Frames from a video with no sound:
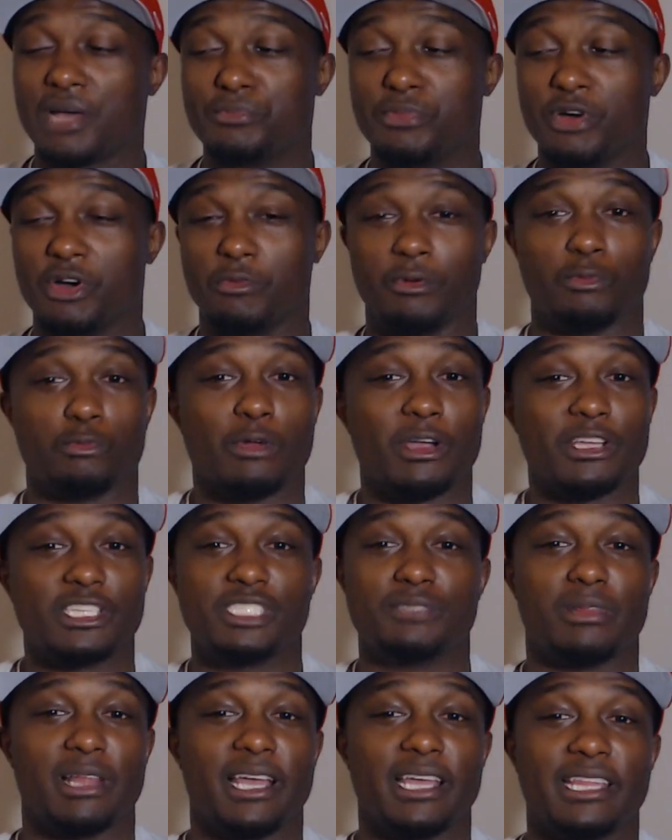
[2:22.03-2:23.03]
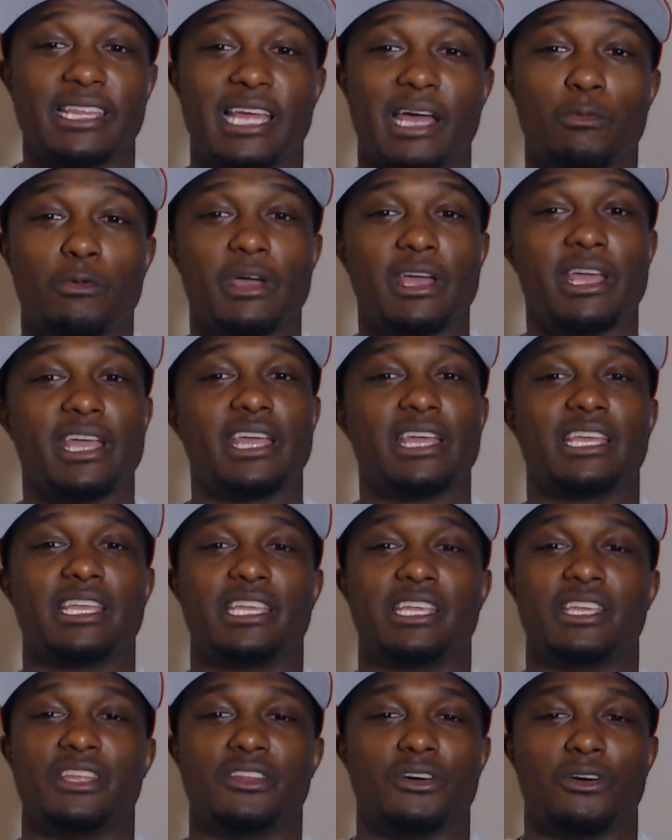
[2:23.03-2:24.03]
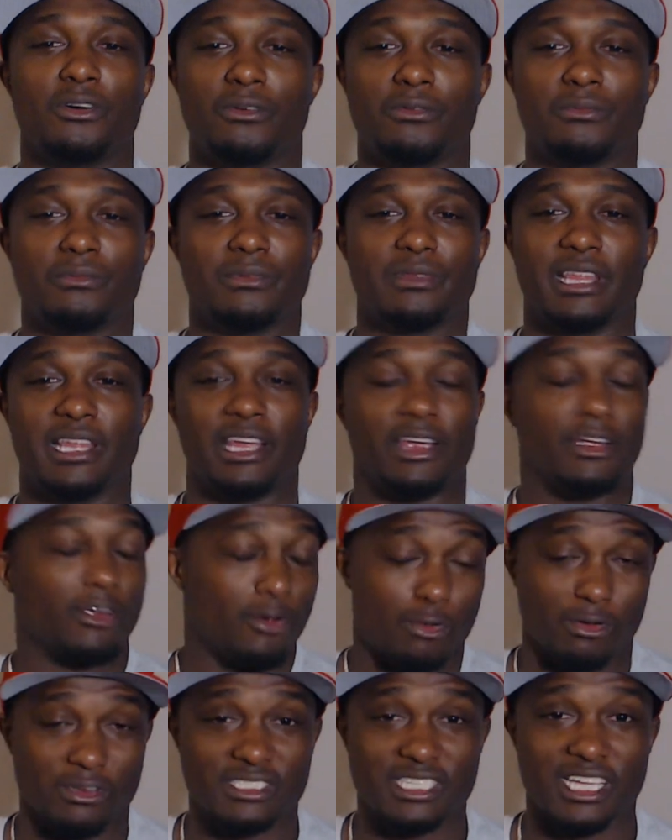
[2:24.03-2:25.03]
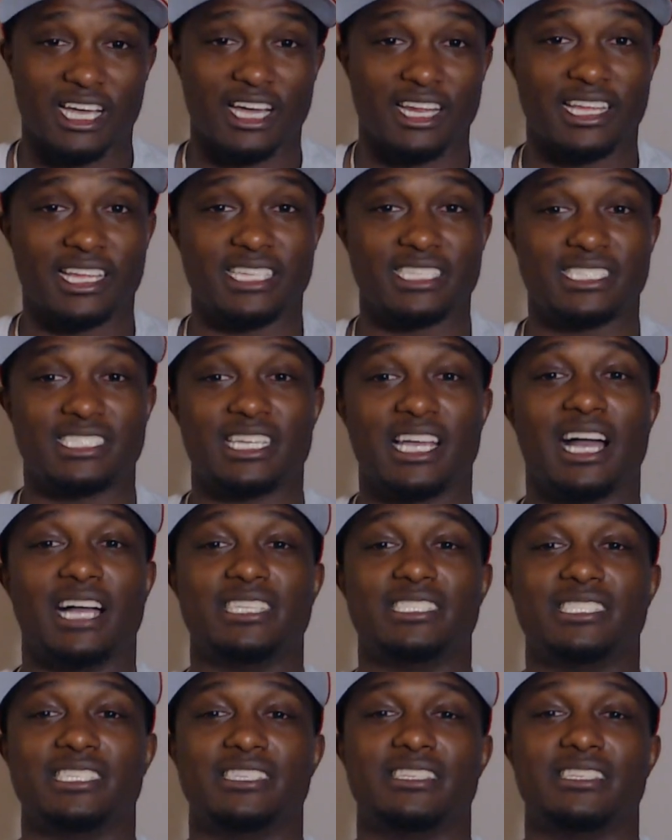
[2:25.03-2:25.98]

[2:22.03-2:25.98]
But when Russ is playing that way, Eric Gordon's not going to get shots.